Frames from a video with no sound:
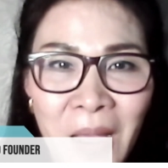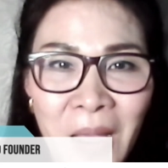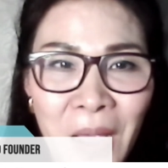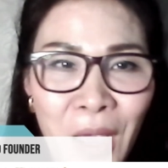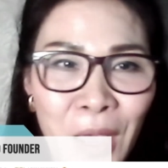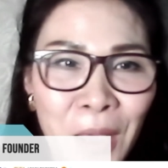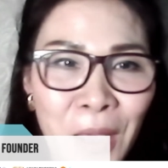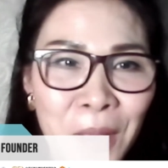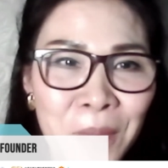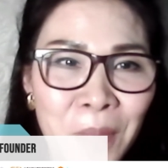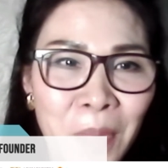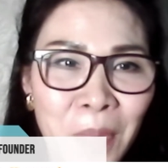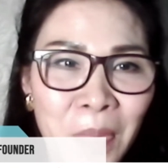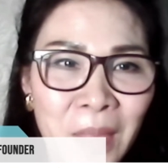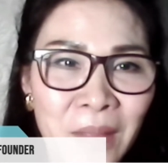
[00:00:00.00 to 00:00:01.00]

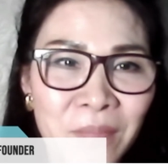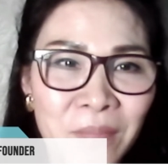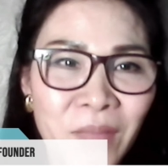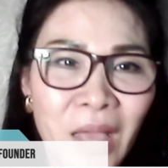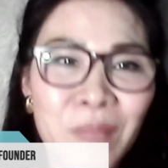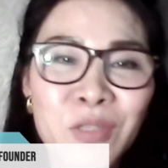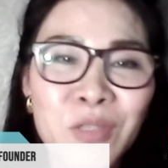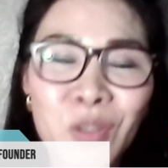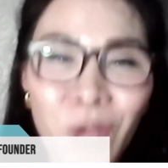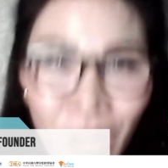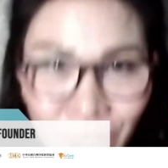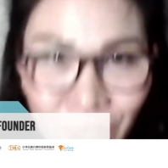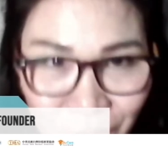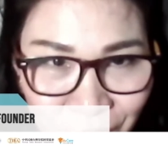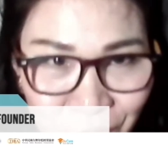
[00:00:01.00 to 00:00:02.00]
I'm so
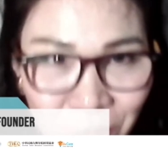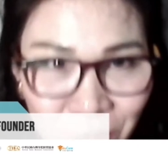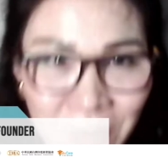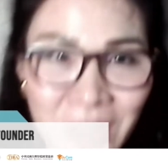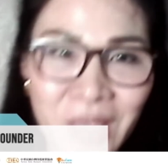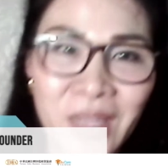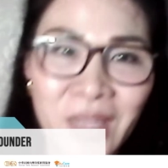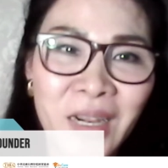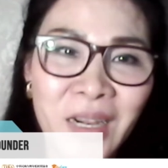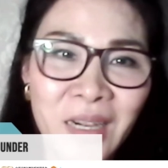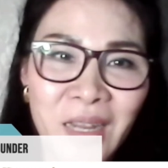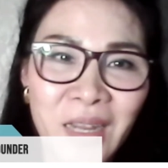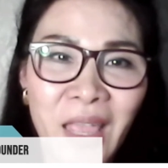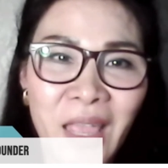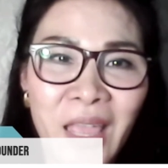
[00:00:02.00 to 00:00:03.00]
honored to be here
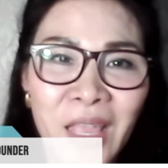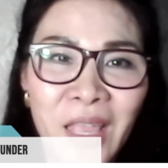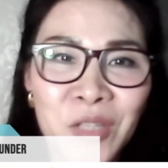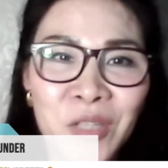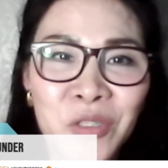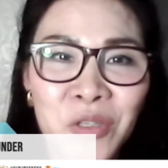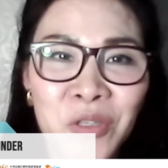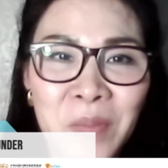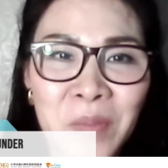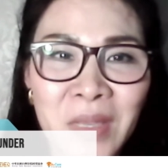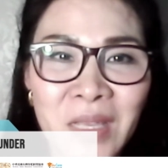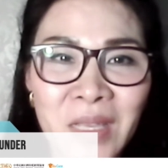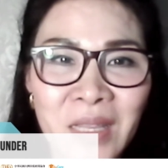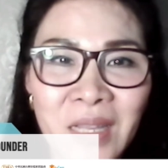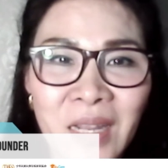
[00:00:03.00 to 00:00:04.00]
and to be
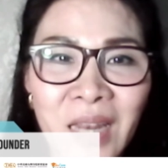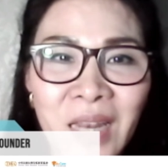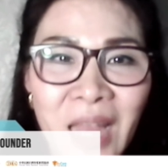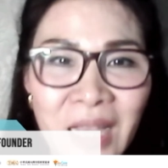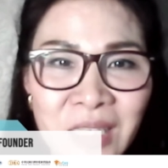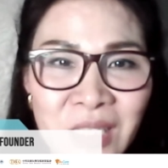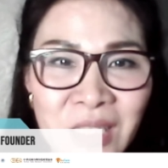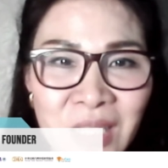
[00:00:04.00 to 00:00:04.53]
the last